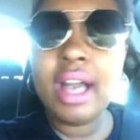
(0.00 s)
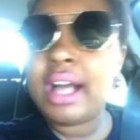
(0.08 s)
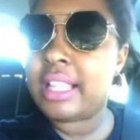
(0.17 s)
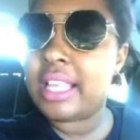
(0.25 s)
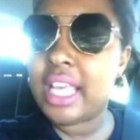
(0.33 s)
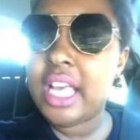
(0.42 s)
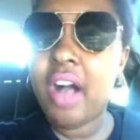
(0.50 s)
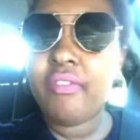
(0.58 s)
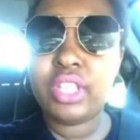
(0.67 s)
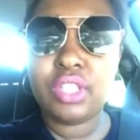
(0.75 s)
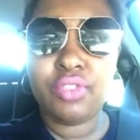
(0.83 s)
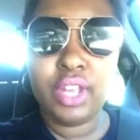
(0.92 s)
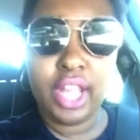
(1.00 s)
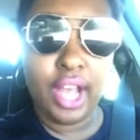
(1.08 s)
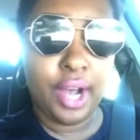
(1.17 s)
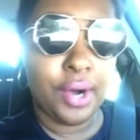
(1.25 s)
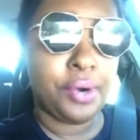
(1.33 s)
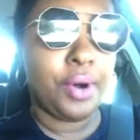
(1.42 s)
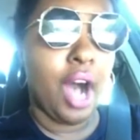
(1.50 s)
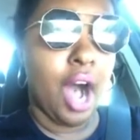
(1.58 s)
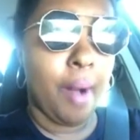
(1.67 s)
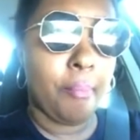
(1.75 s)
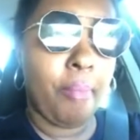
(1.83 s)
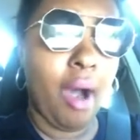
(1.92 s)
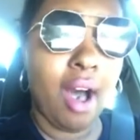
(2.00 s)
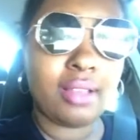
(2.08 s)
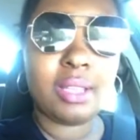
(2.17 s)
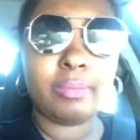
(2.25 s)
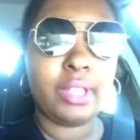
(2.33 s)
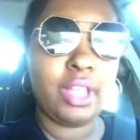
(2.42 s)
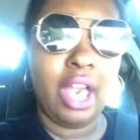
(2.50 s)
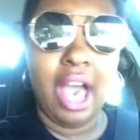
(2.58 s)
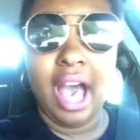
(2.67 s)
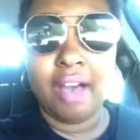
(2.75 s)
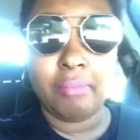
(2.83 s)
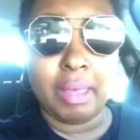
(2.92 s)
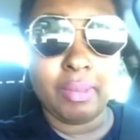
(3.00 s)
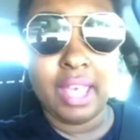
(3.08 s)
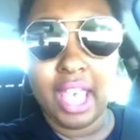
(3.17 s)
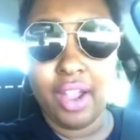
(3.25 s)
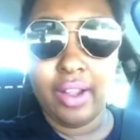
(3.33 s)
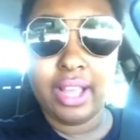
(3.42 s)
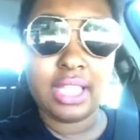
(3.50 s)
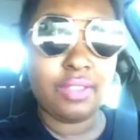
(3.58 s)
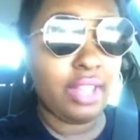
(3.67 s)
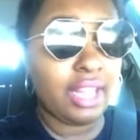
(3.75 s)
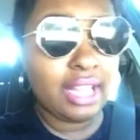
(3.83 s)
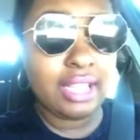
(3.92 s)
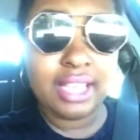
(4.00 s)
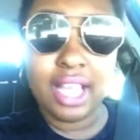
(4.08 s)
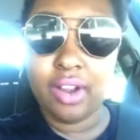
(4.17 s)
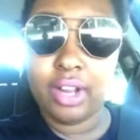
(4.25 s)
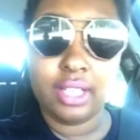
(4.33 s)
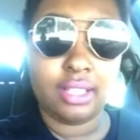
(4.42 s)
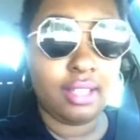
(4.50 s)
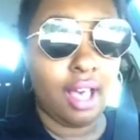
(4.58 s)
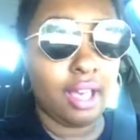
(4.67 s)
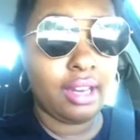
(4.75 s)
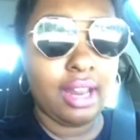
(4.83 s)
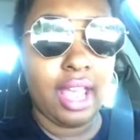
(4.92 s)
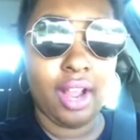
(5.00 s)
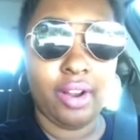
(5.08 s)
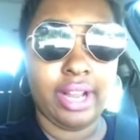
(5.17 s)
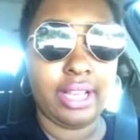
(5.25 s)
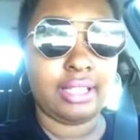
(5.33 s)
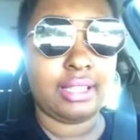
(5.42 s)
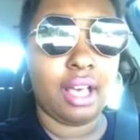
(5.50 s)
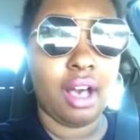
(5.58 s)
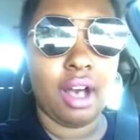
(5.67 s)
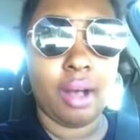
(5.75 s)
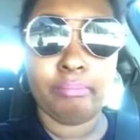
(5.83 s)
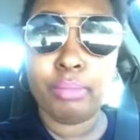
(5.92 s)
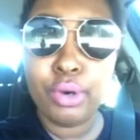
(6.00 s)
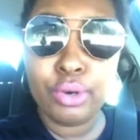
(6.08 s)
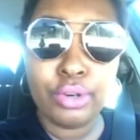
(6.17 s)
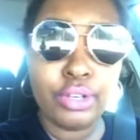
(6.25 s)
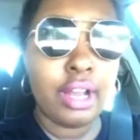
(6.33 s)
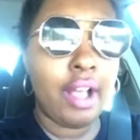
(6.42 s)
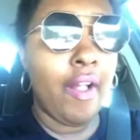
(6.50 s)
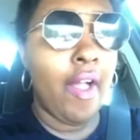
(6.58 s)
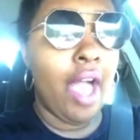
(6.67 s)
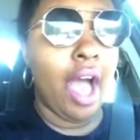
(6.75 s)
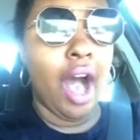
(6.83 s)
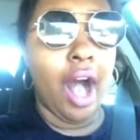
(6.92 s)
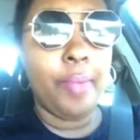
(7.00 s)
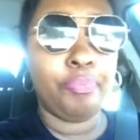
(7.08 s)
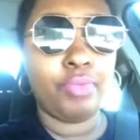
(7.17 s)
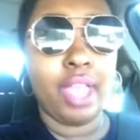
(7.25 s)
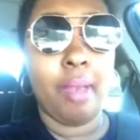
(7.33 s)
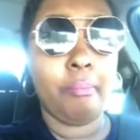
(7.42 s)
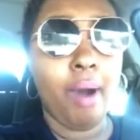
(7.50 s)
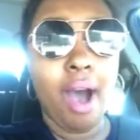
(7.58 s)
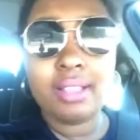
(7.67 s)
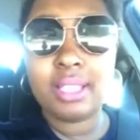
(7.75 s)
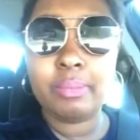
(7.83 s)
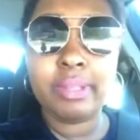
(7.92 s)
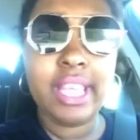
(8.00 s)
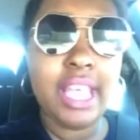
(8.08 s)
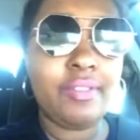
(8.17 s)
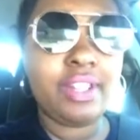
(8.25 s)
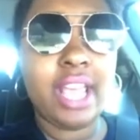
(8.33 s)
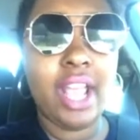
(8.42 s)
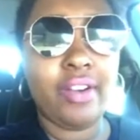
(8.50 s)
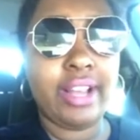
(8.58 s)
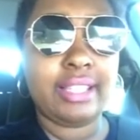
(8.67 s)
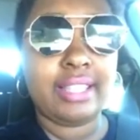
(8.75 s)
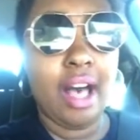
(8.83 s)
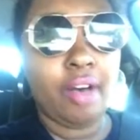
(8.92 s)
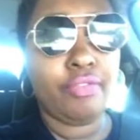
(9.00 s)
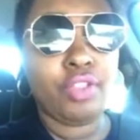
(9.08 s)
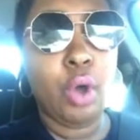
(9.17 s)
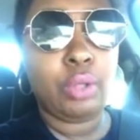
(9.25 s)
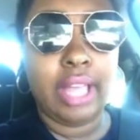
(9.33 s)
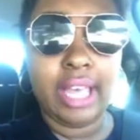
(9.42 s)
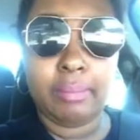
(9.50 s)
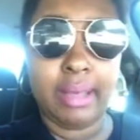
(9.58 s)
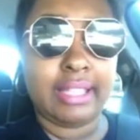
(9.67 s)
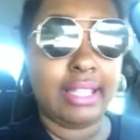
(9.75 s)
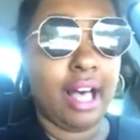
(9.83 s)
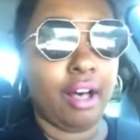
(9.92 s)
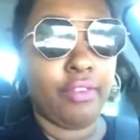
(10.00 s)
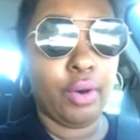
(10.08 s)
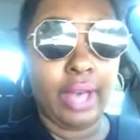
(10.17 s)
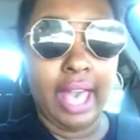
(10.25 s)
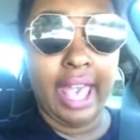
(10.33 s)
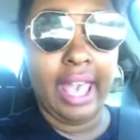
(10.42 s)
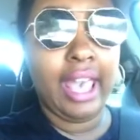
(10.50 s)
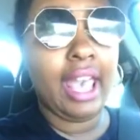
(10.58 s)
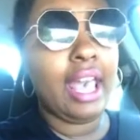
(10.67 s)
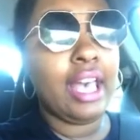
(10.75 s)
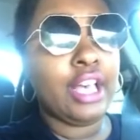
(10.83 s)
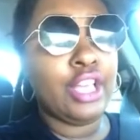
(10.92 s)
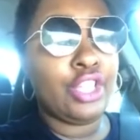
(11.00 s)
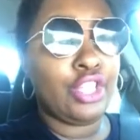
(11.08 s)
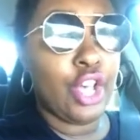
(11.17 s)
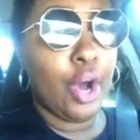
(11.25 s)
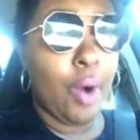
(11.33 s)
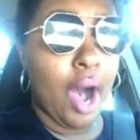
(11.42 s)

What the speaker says: clicking on this video, possibly you have maybe Aries Venus, Aries Sun, Aries Moon, and possibly even Aries South Node like myself, okay? So